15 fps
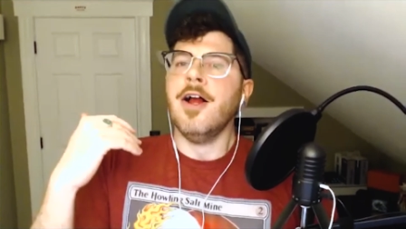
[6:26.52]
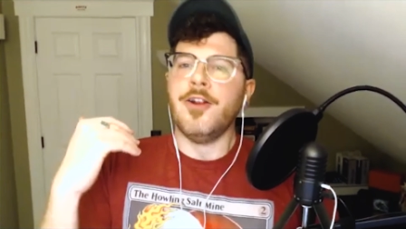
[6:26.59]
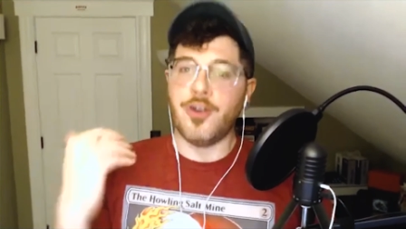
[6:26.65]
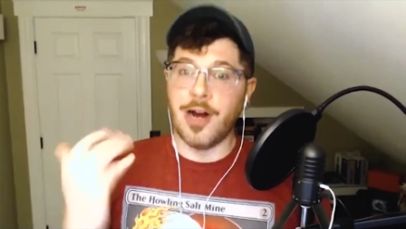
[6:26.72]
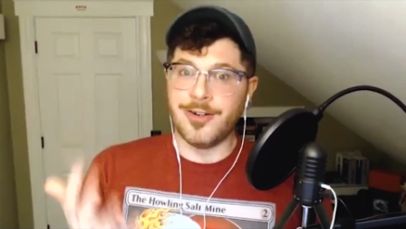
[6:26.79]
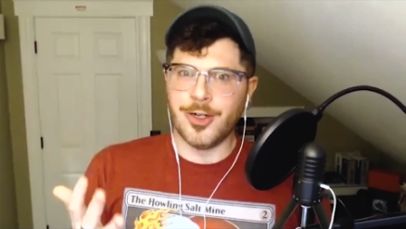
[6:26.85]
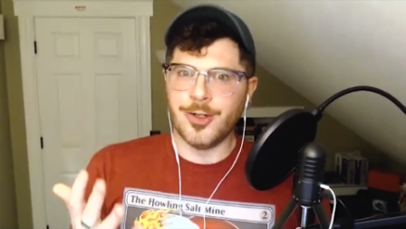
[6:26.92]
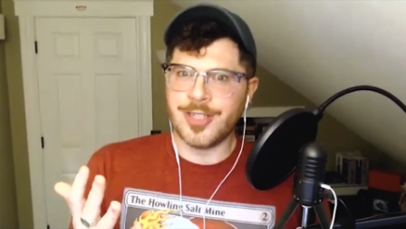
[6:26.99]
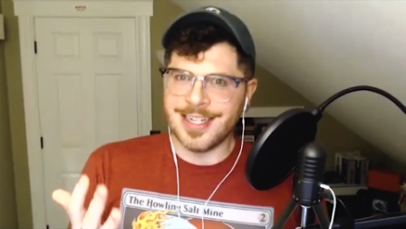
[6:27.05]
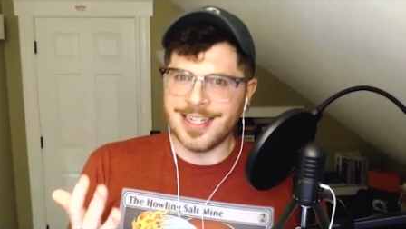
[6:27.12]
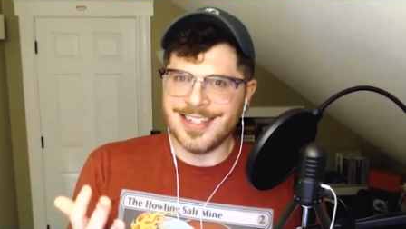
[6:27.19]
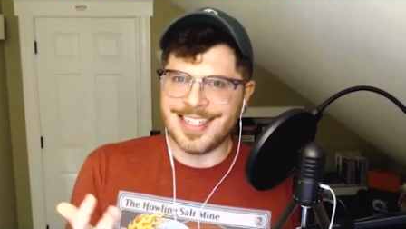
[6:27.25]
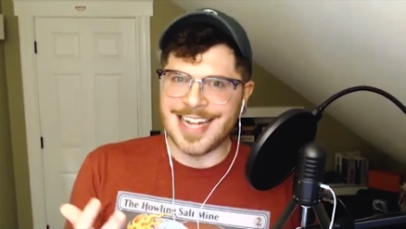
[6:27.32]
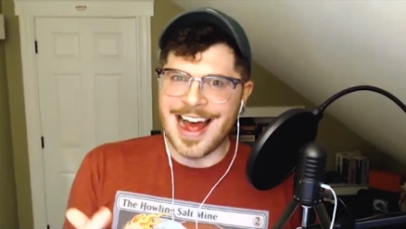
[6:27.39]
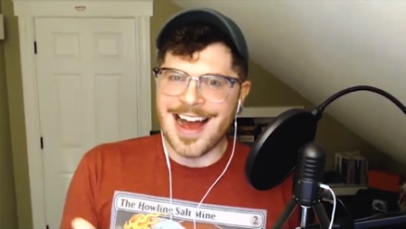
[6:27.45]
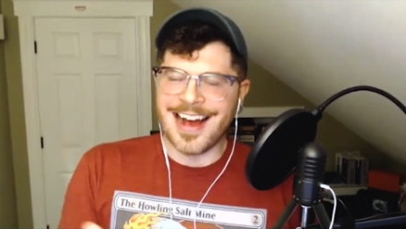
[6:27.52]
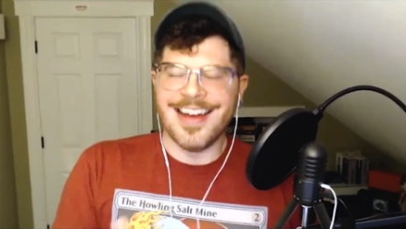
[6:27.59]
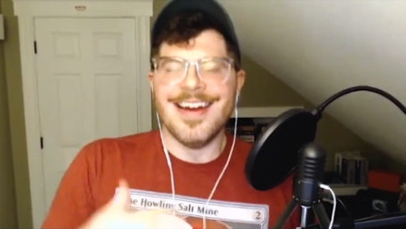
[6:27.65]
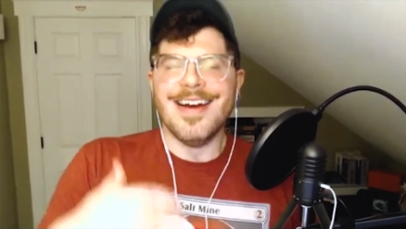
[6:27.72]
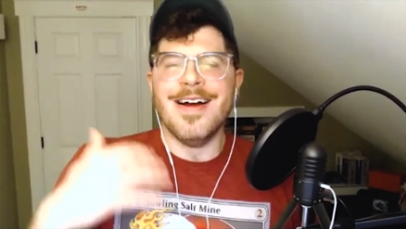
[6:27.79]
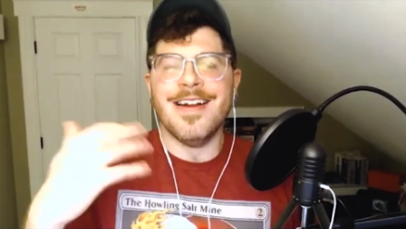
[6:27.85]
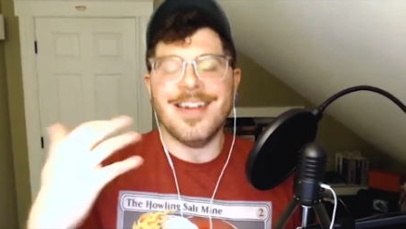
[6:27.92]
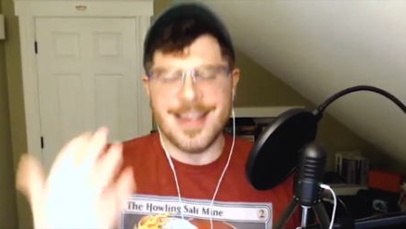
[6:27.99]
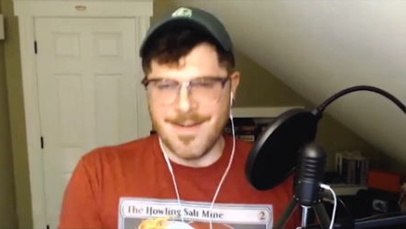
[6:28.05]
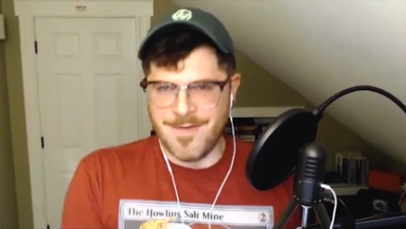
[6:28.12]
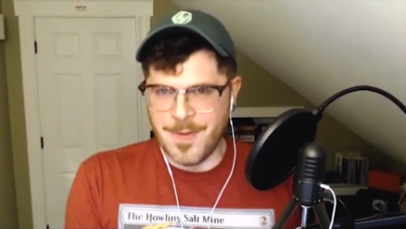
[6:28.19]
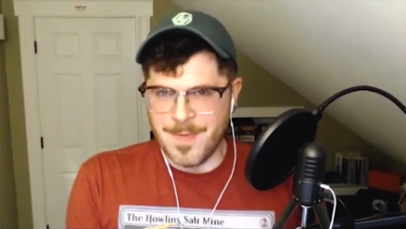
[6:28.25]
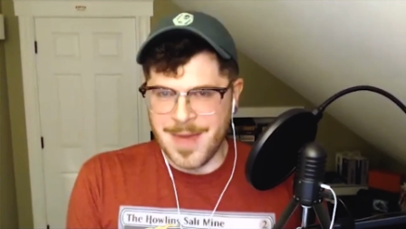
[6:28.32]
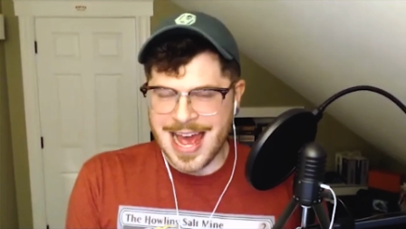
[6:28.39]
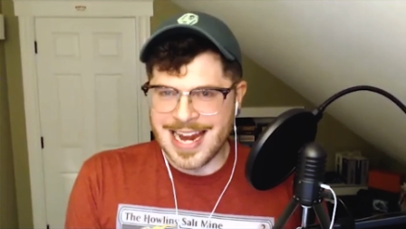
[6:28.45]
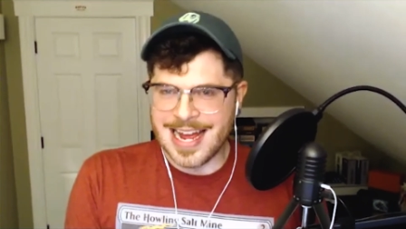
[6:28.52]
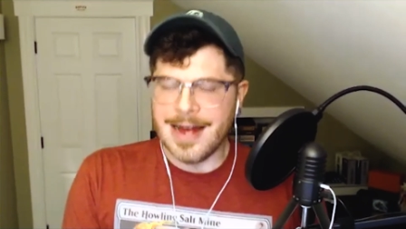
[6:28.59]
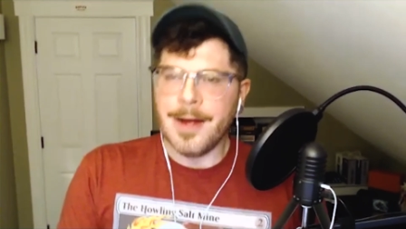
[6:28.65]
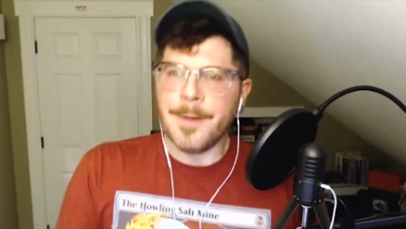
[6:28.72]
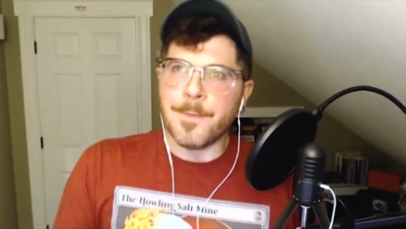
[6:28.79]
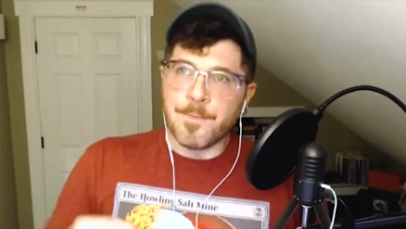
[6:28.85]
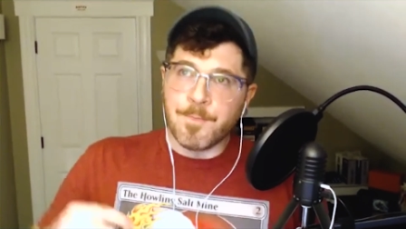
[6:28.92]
Treasures can sack to give you mana.